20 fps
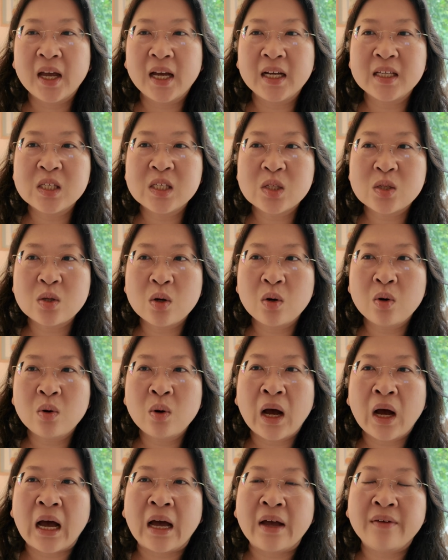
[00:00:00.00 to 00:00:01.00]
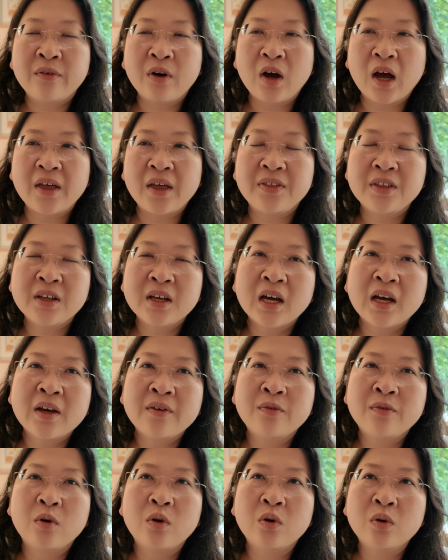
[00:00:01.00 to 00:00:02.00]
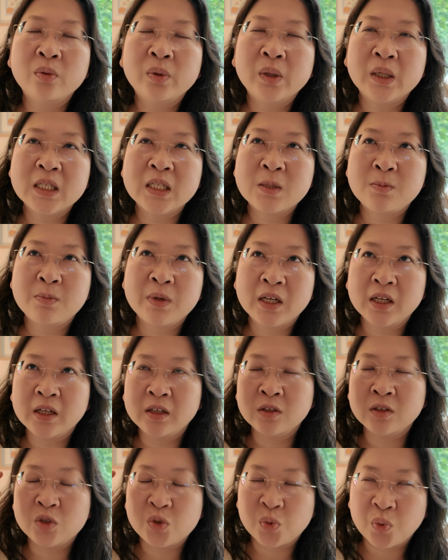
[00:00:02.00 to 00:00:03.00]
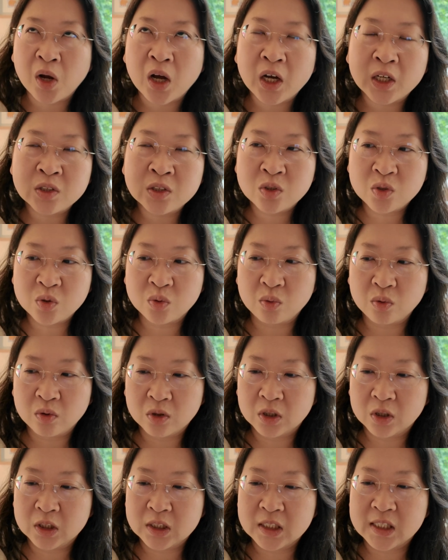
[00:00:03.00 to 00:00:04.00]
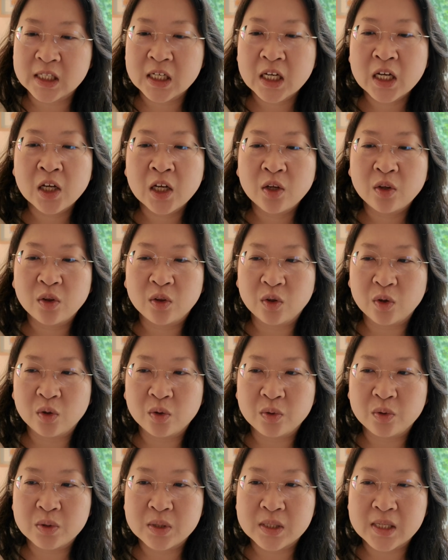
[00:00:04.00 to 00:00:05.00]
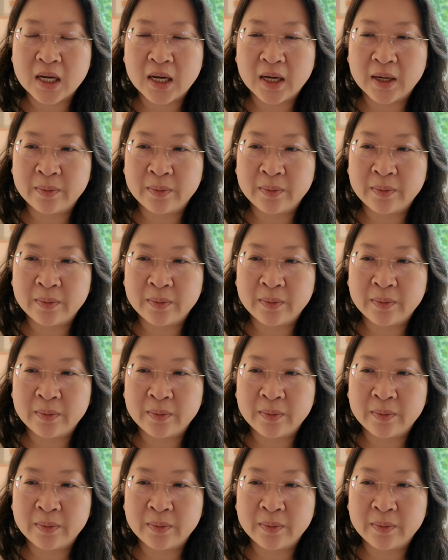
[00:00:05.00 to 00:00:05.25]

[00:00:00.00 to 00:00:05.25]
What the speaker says: And so I think I've always been drawn towards those